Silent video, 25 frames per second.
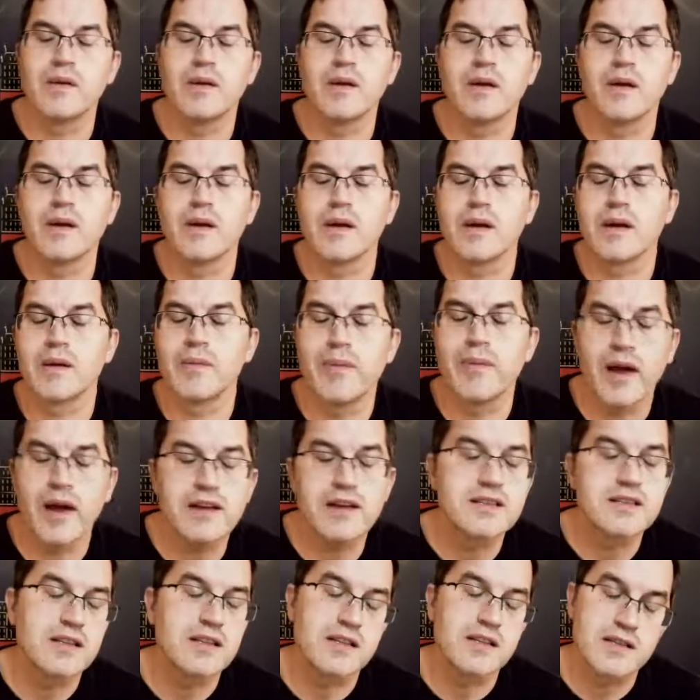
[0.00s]

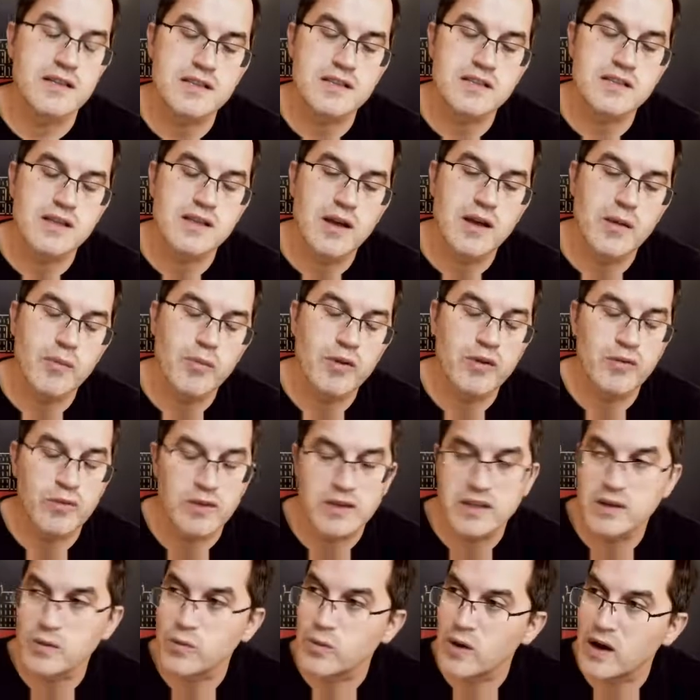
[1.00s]
capacitance between
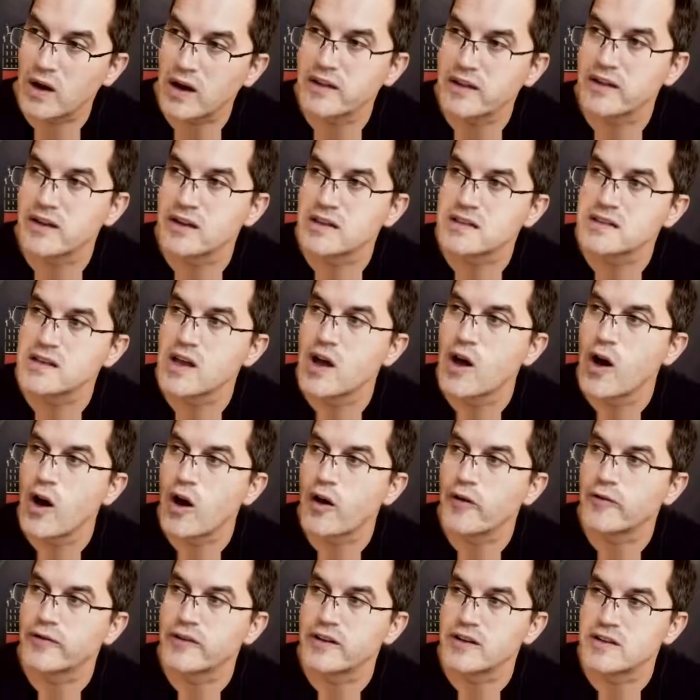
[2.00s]
the windings
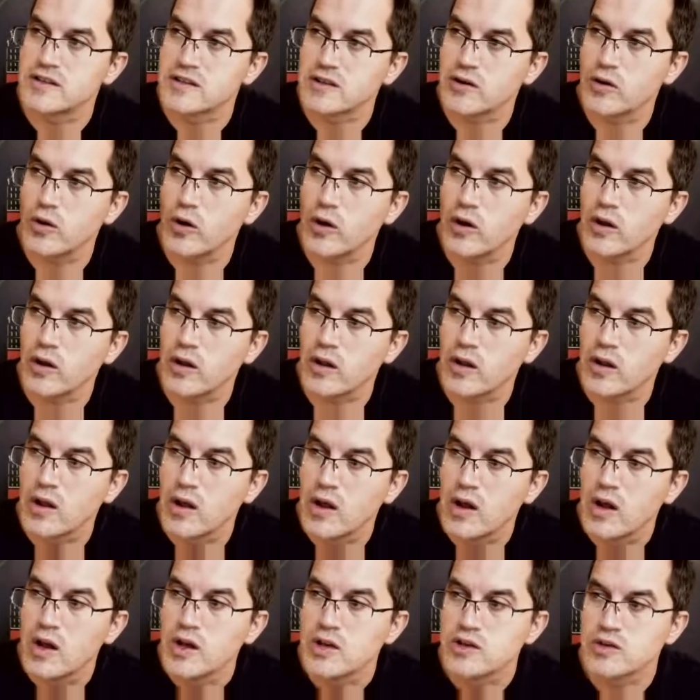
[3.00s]
of this coil.
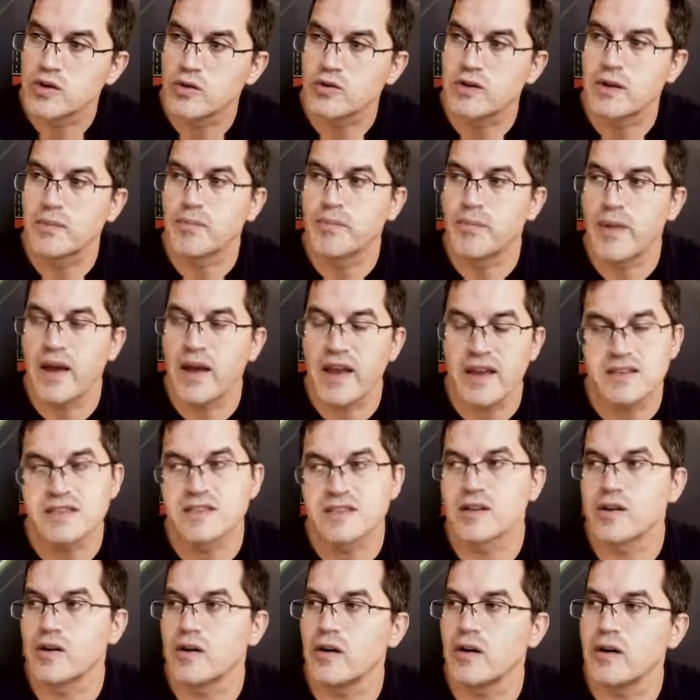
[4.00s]
So the best
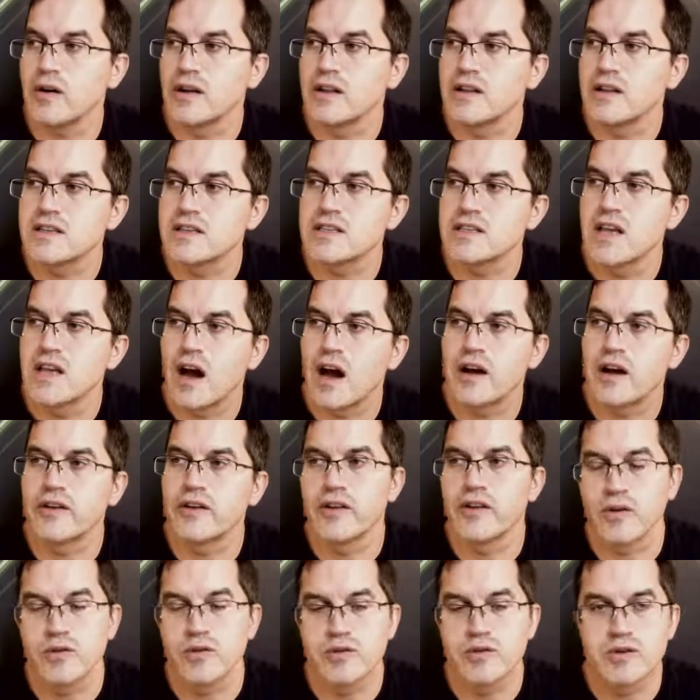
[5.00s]
coils are
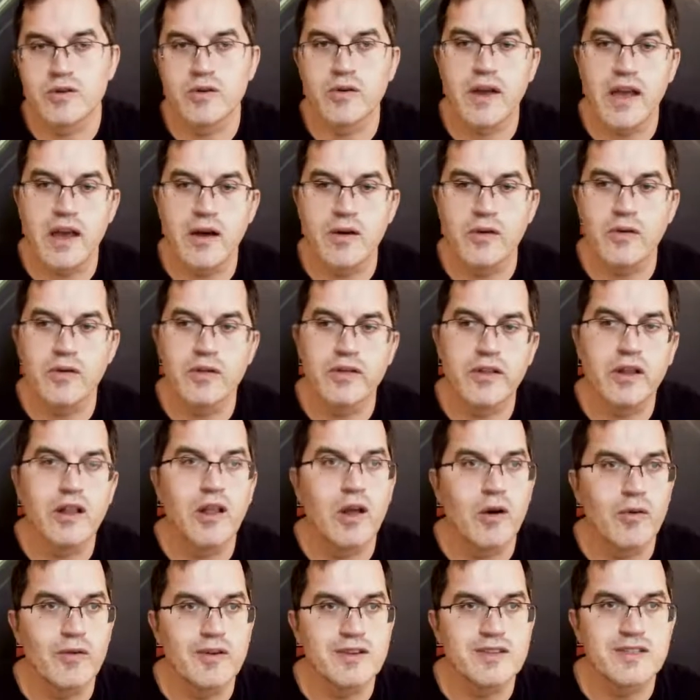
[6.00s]
those who have the
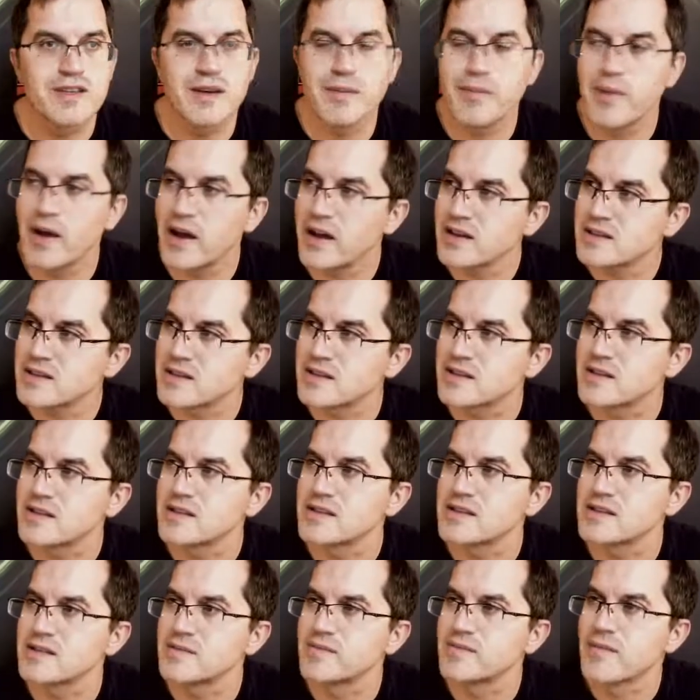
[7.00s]
lowest
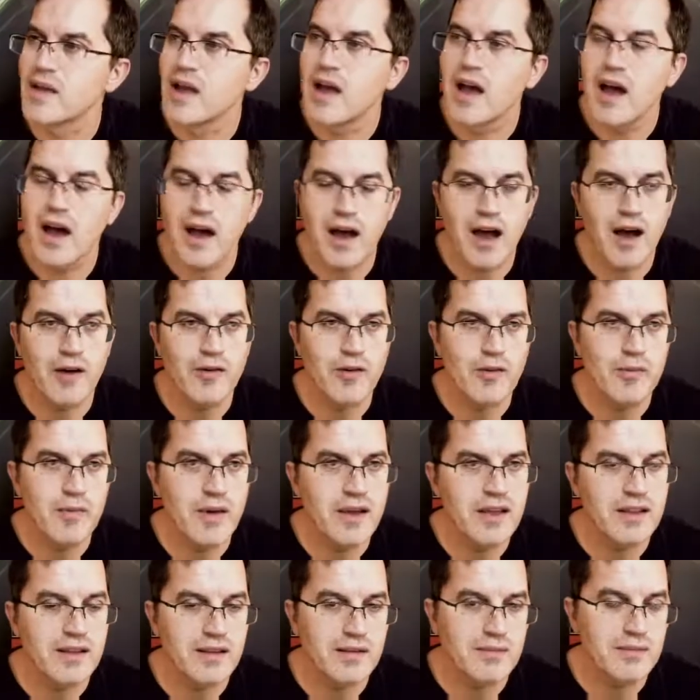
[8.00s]
capacitance. How you make
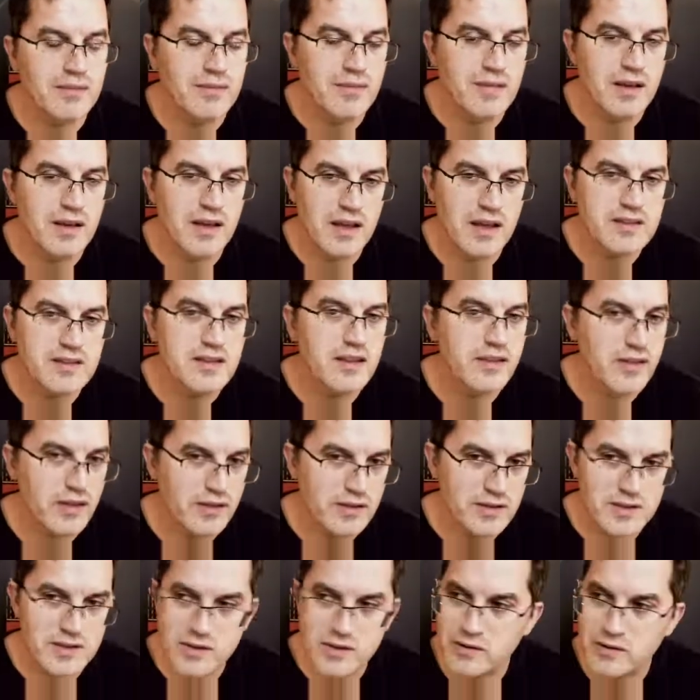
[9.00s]
them, it's another
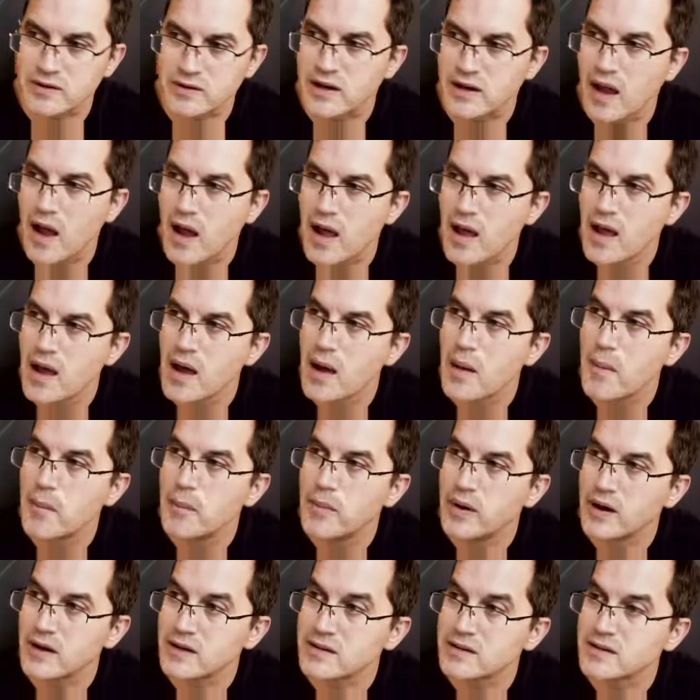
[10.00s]
story,
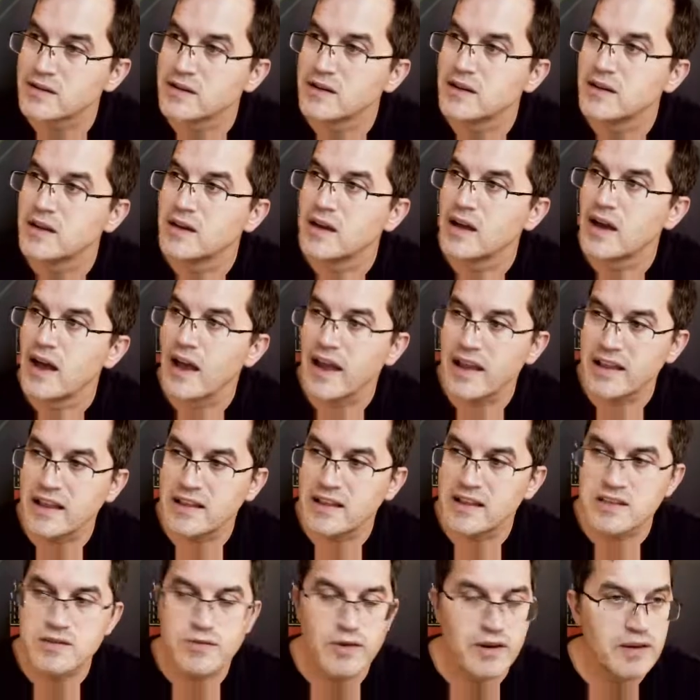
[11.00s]
but it is
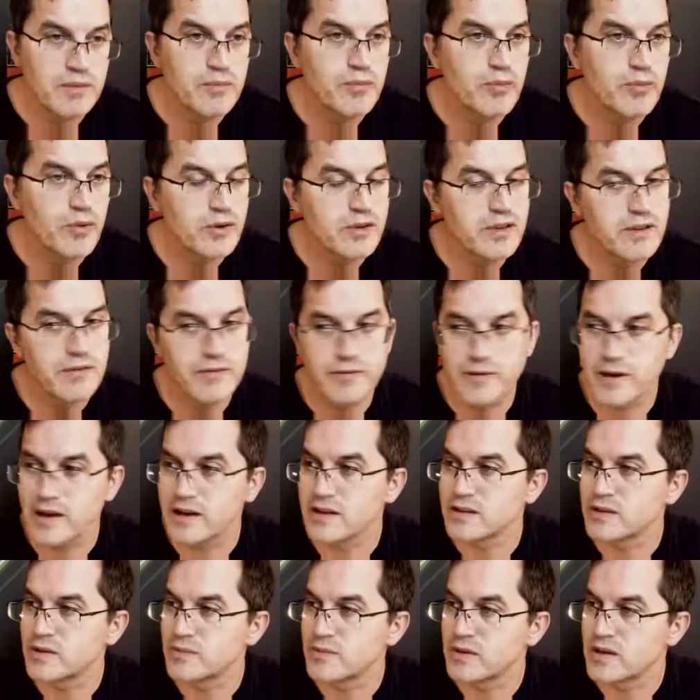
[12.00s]
a very important
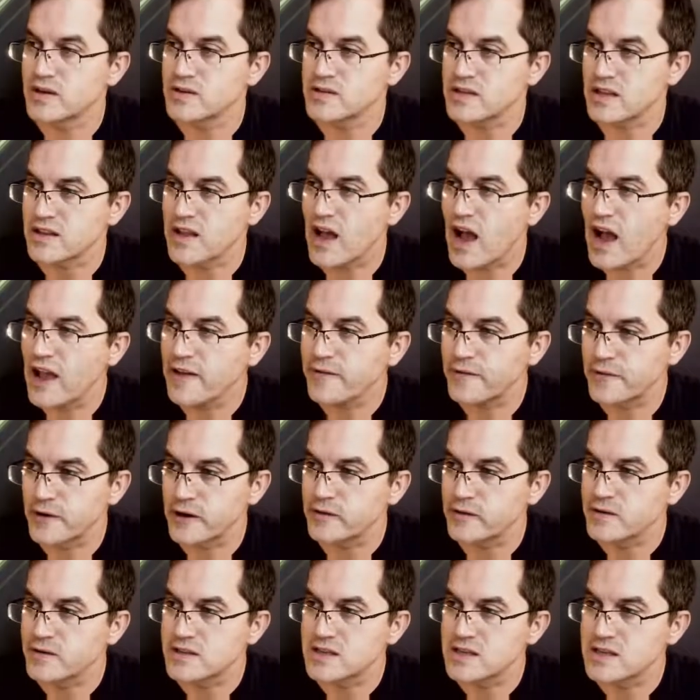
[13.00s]
factor, because at high
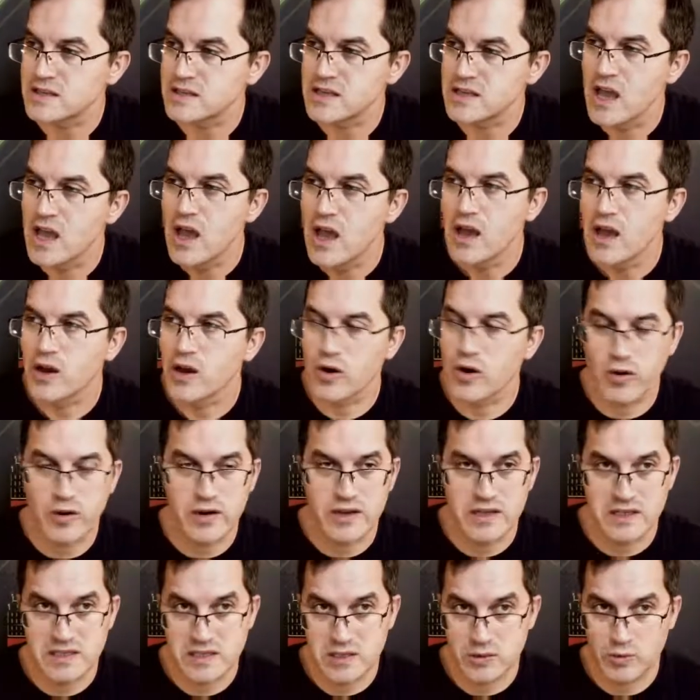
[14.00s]
frequencies,
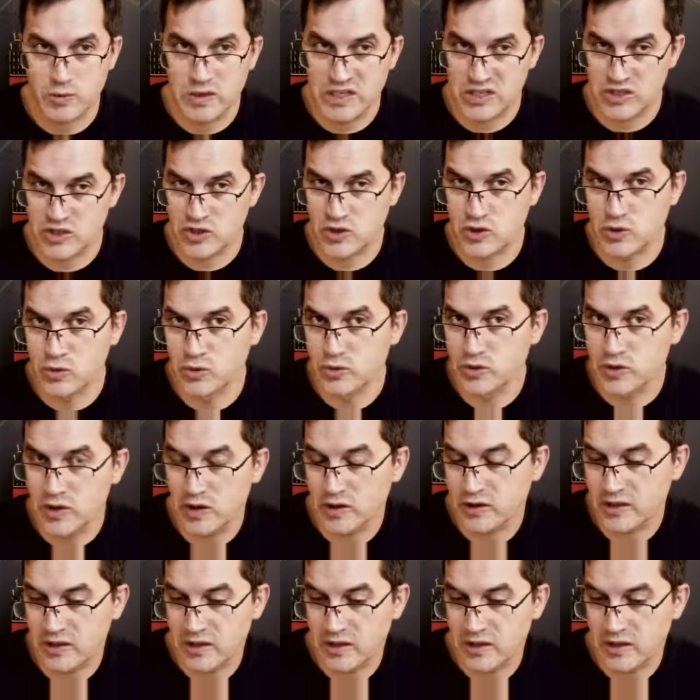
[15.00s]
coils which do not